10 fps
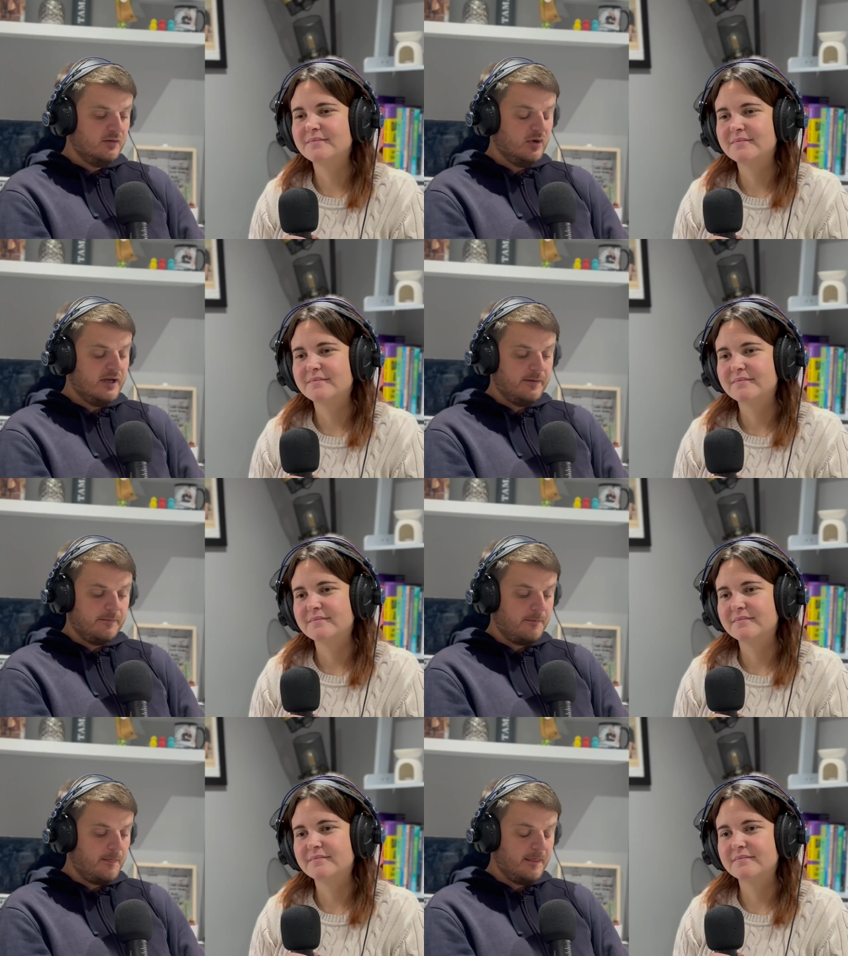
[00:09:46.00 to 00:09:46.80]
Speaker 1: where
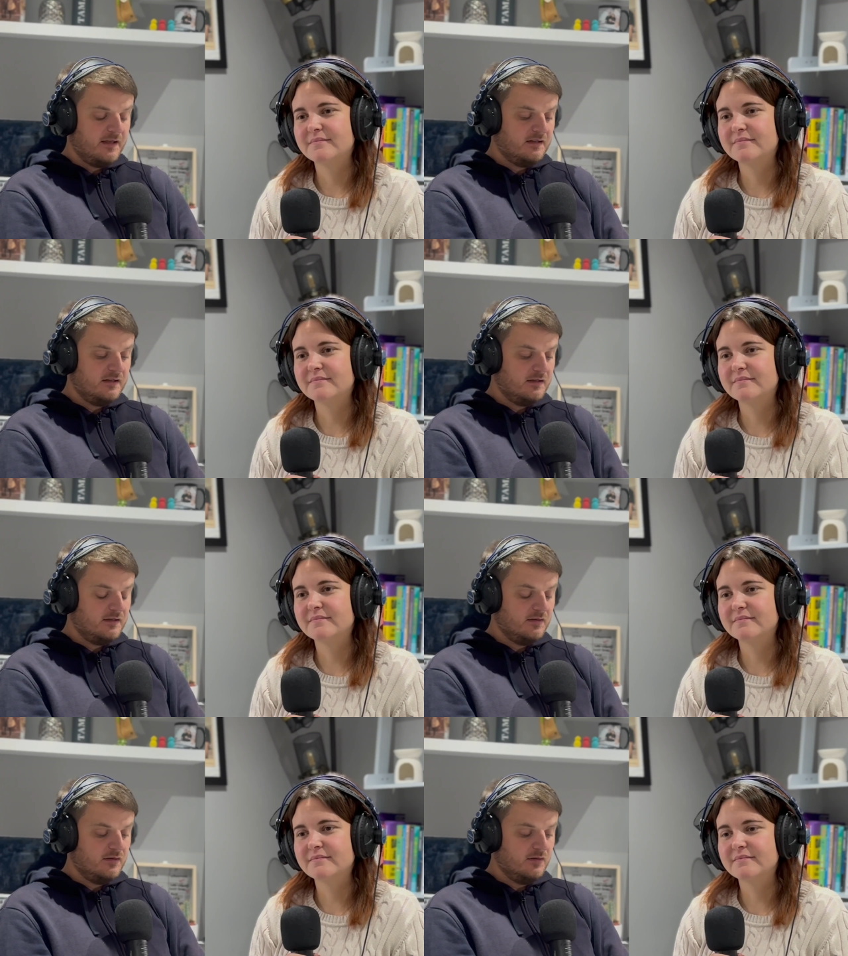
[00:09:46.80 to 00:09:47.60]

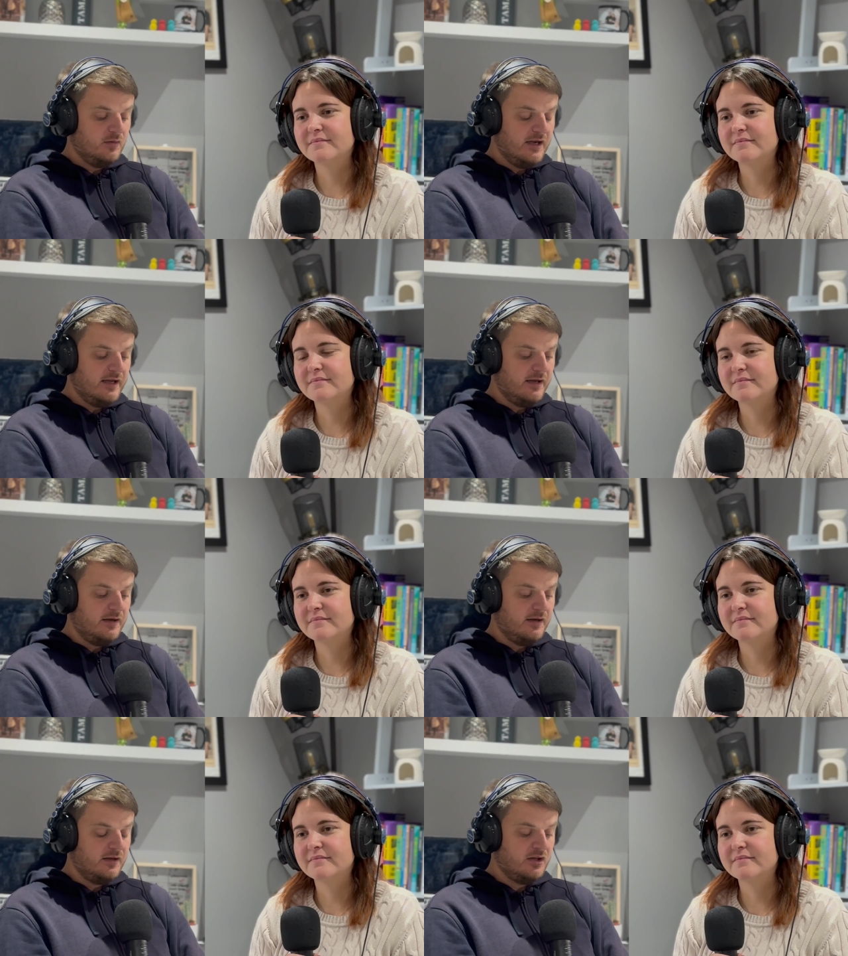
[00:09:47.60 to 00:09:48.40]

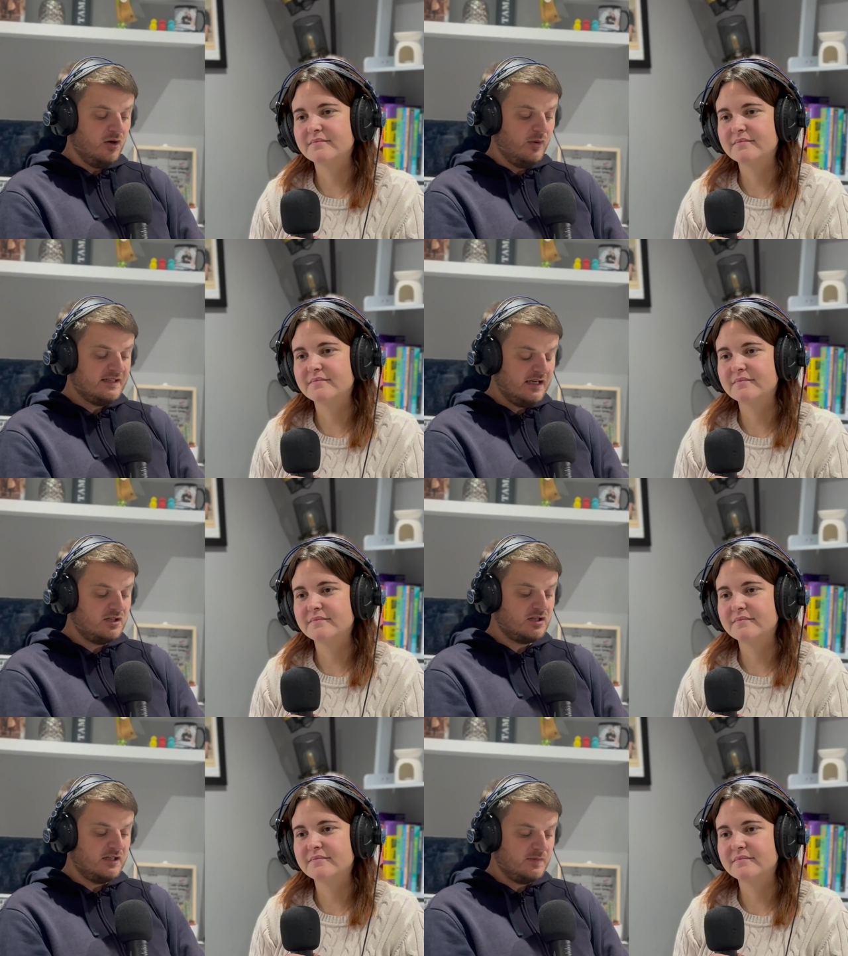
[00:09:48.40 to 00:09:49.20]
where you know we
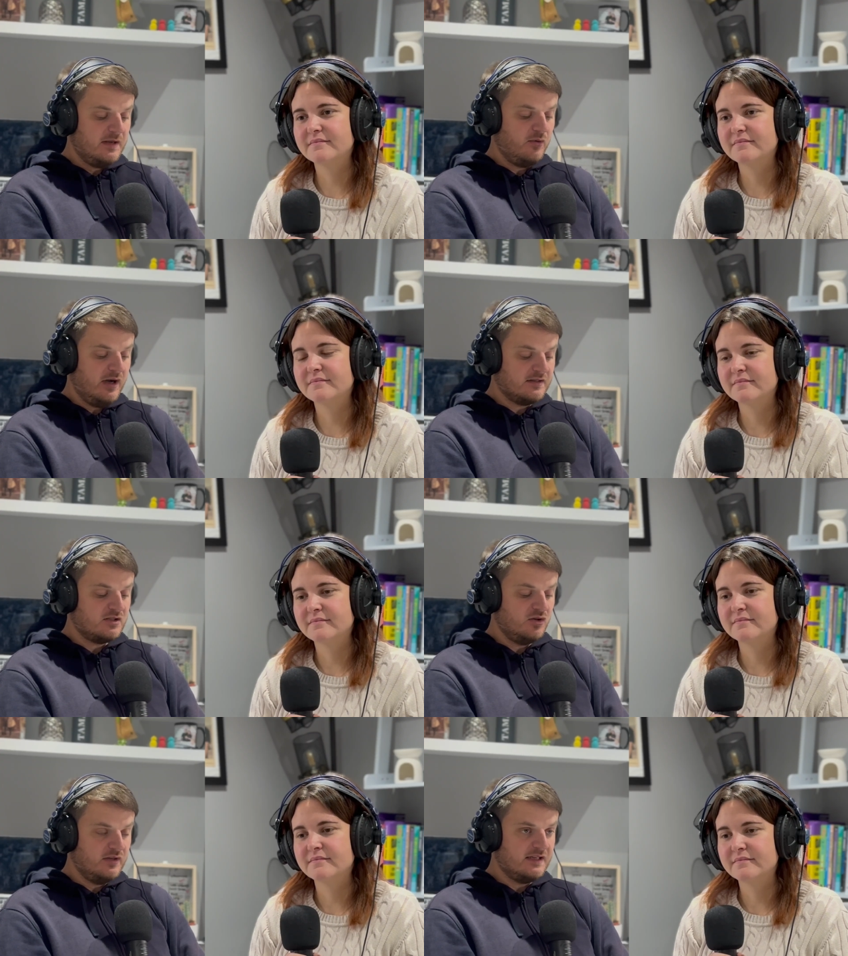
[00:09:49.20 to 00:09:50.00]
teach these people how to
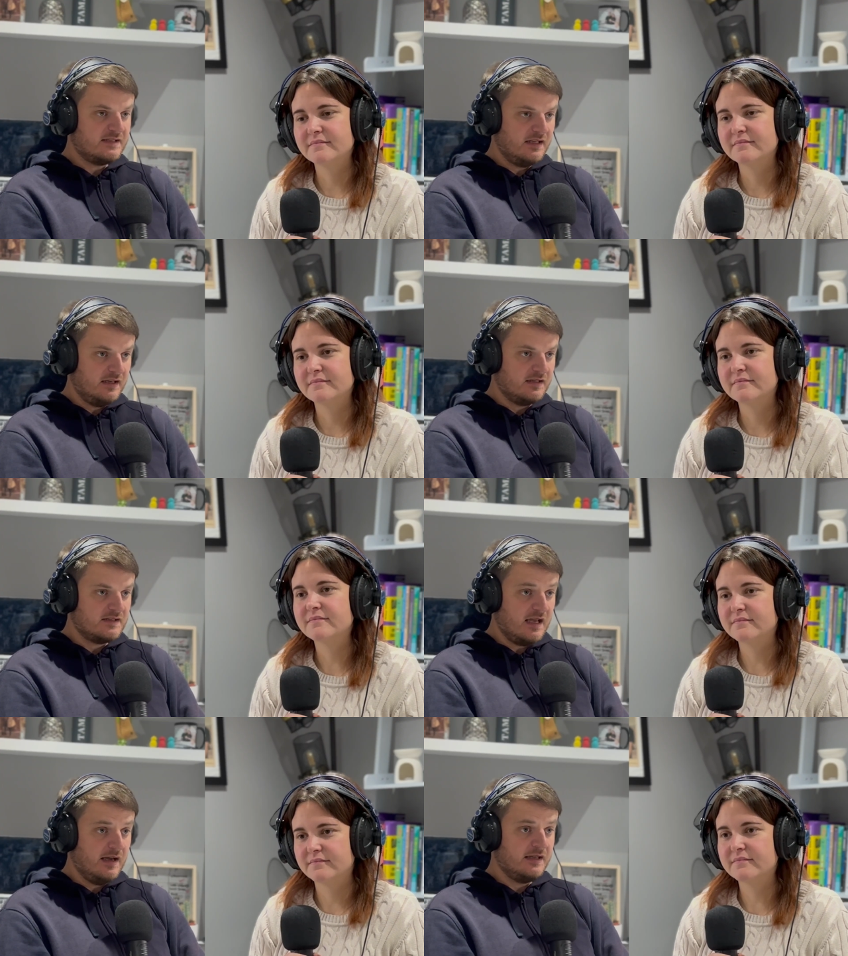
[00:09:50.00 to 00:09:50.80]
do these
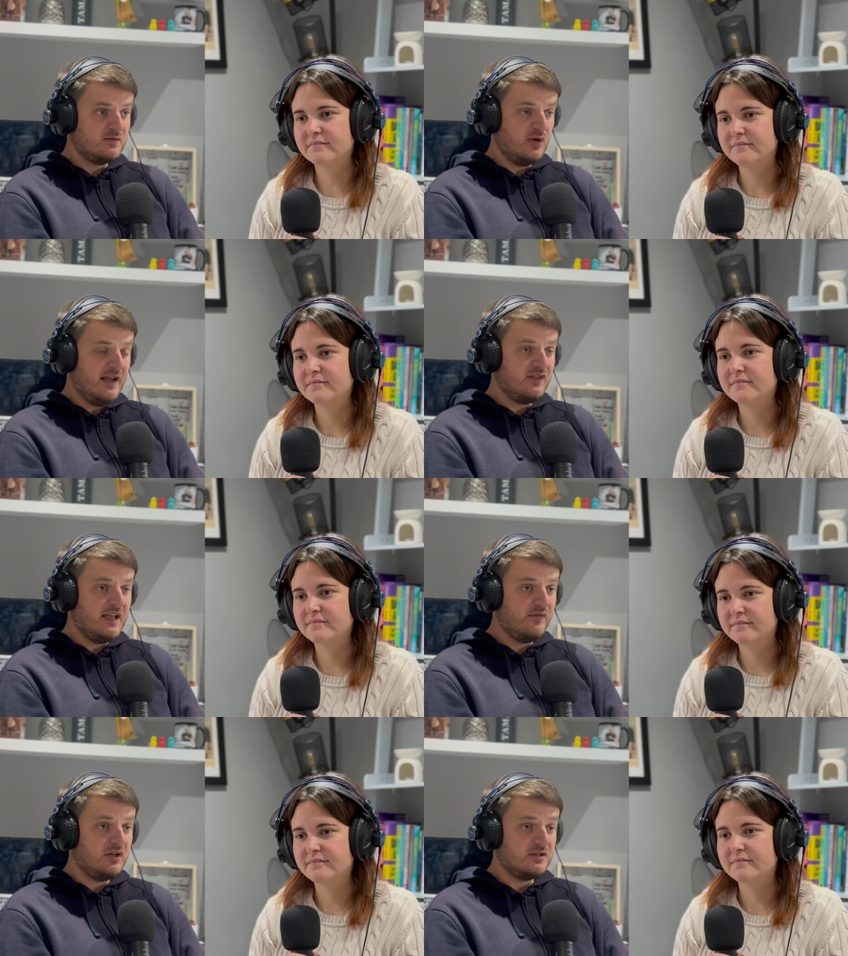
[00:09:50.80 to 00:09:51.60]
things and we have the
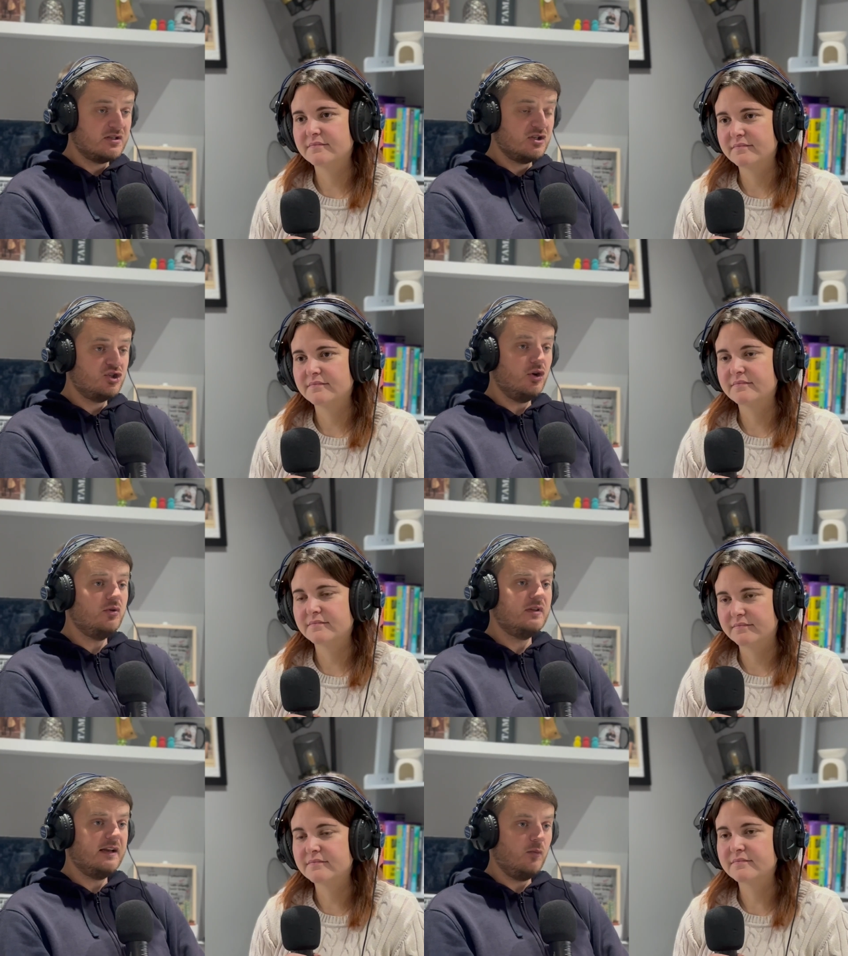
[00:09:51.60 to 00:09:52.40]
evidence to show
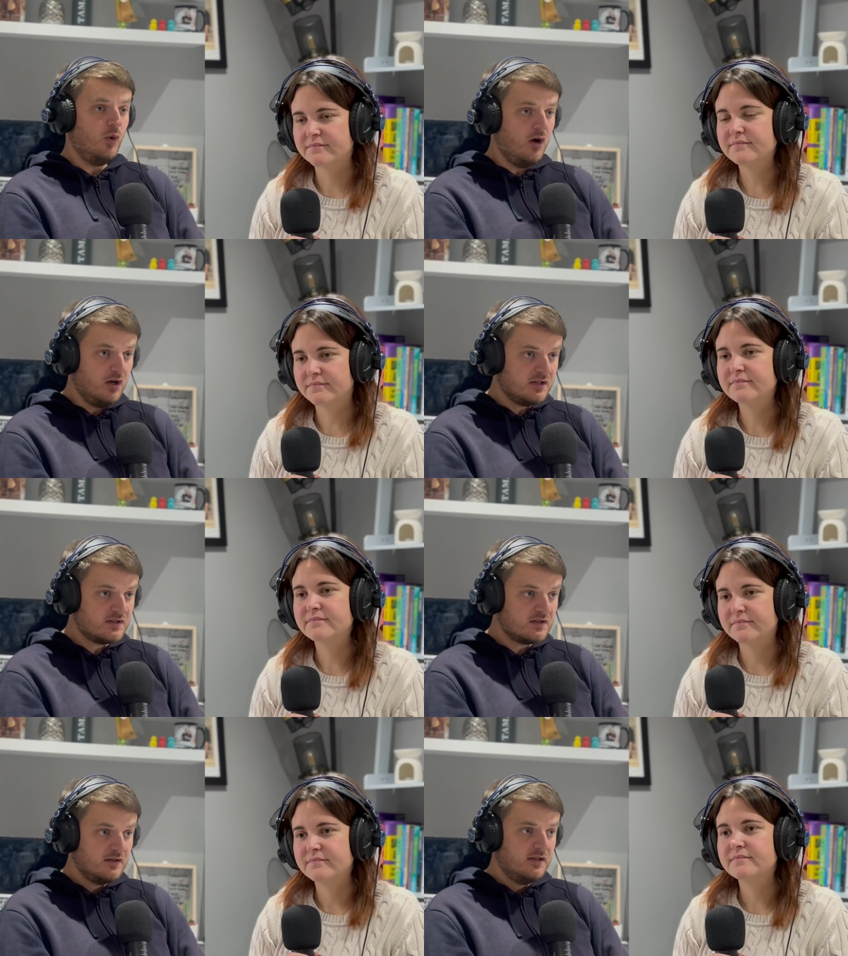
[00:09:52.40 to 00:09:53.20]
you that it works